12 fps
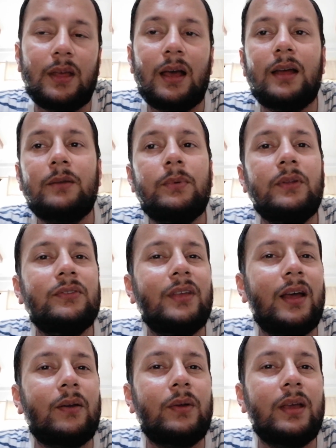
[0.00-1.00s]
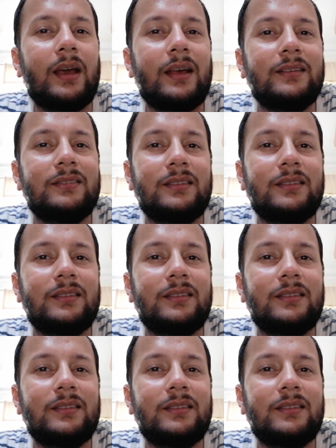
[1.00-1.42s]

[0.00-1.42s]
that Prince Harry has